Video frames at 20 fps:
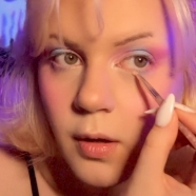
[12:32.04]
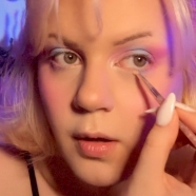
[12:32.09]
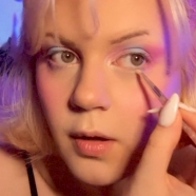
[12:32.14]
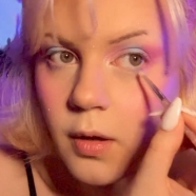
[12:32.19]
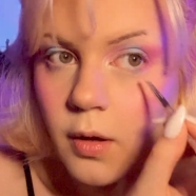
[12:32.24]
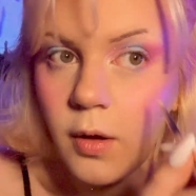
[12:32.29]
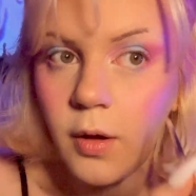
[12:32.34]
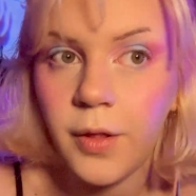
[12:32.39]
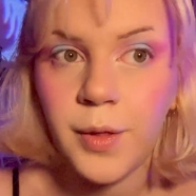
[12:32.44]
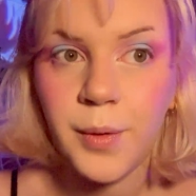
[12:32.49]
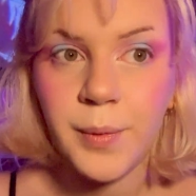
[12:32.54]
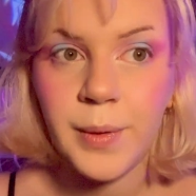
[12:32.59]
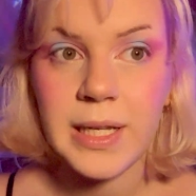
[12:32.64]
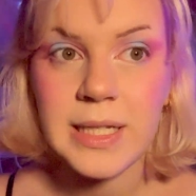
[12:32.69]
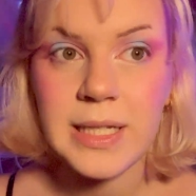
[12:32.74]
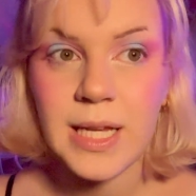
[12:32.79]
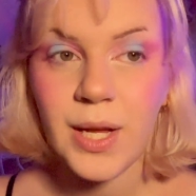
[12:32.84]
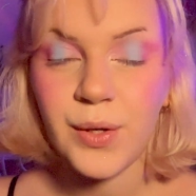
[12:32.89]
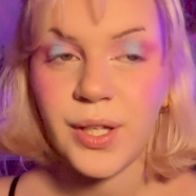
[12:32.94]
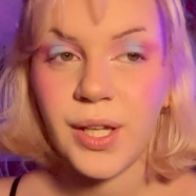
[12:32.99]
all the way
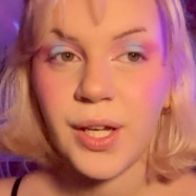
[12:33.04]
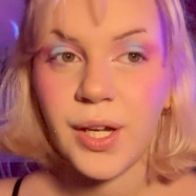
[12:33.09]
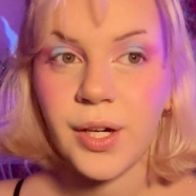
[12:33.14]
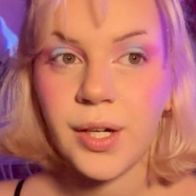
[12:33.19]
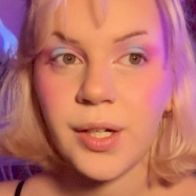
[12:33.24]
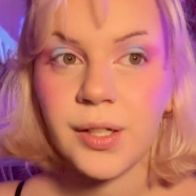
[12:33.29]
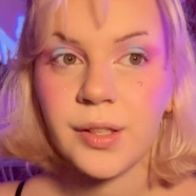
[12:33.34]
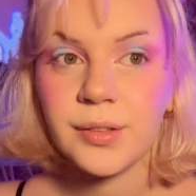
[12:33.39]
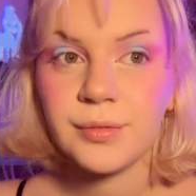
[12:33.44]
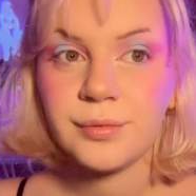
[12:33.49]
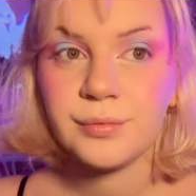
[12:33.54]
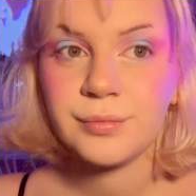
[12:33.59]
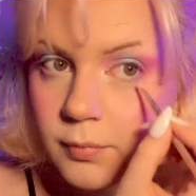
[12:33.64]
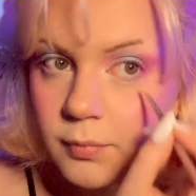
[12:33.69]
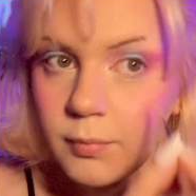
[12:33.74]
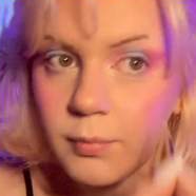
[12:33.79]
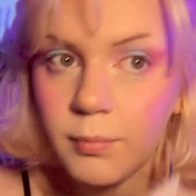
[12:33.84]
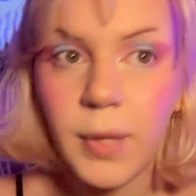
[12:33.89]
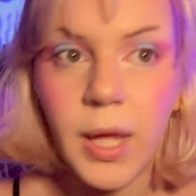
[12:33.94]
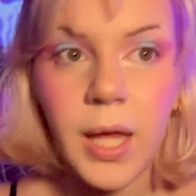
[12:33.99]
down here.
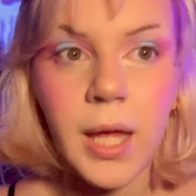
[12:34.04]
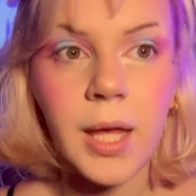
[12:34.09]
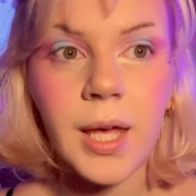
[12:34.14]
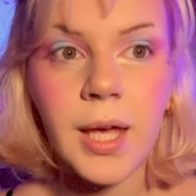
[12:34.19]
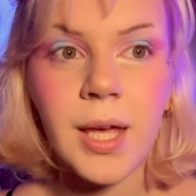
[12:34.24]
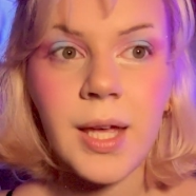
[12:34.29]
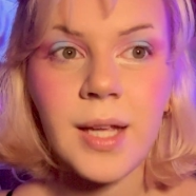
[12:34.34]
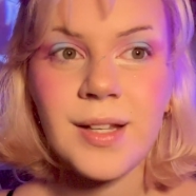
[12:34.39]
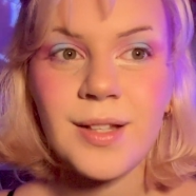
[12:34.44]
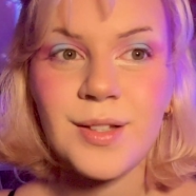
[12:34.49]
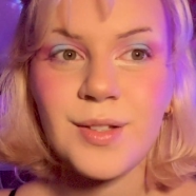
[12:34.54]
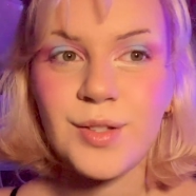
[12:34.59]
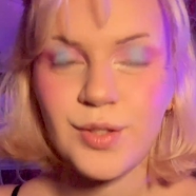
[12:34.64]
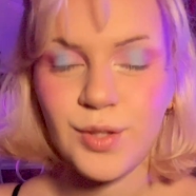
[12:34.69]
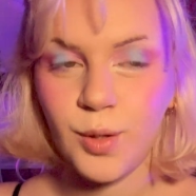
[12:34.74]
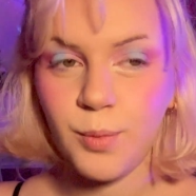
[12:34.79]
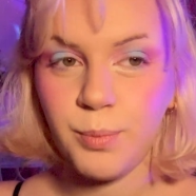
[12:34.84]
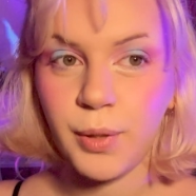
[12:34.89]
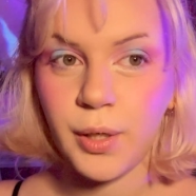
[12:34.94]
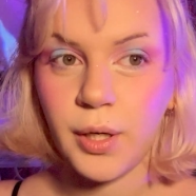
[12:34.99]
Make it
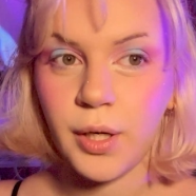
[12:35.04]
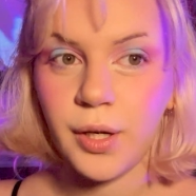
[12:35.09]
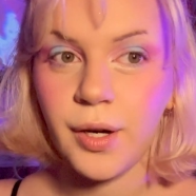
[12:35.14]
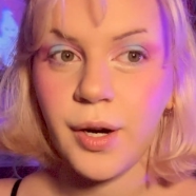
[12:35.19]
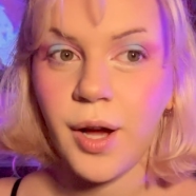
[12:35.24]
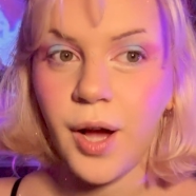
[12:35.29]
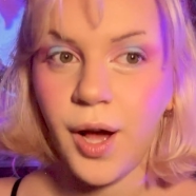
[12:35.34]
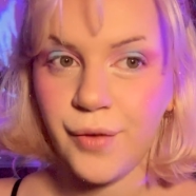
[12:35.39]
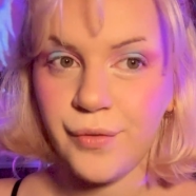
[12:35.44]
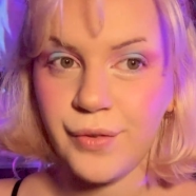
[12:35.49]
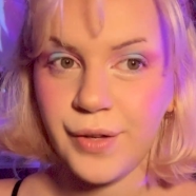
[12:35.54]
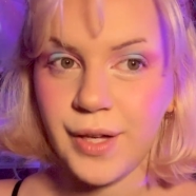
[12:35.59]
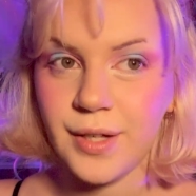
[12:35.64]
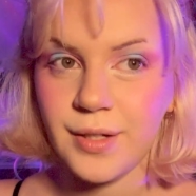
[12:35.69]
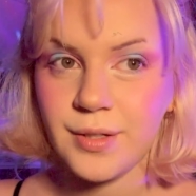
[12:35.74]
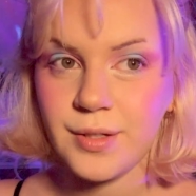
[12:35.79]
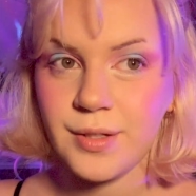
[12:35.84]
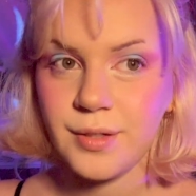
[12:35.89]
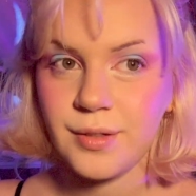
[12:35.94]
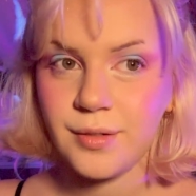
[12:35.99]
super
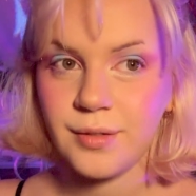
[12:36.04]
obvious.